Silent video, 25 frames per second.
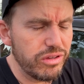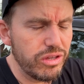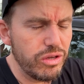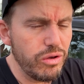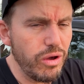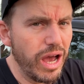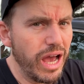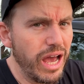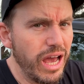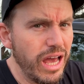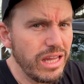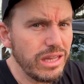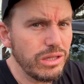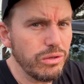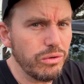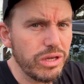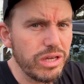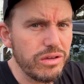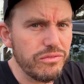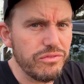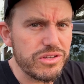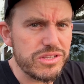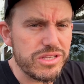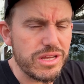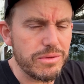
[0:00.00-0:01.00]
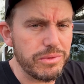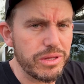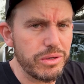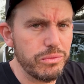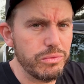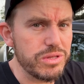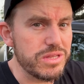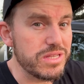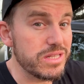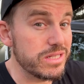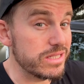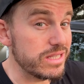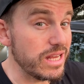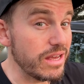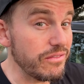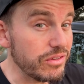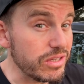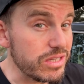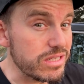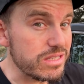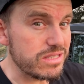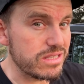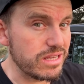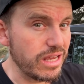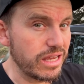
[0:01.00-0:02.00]
you are looking for something with
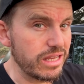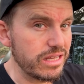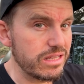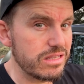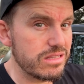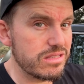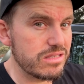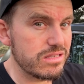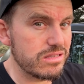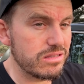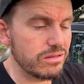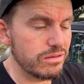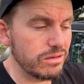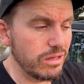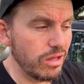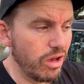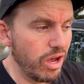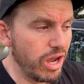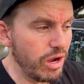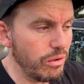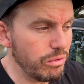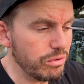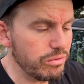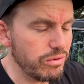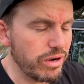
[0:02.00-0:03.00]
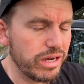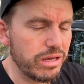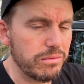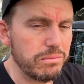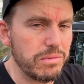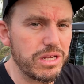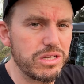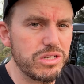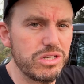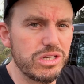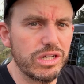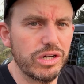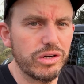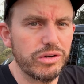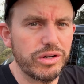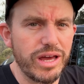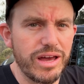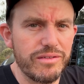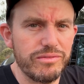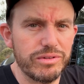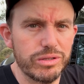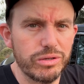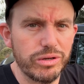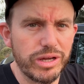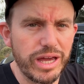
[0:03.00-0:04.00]
7 seats, I would recommend you go and
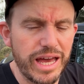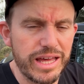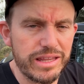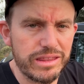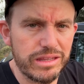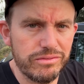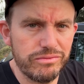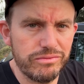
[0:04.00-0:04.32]
have a look at the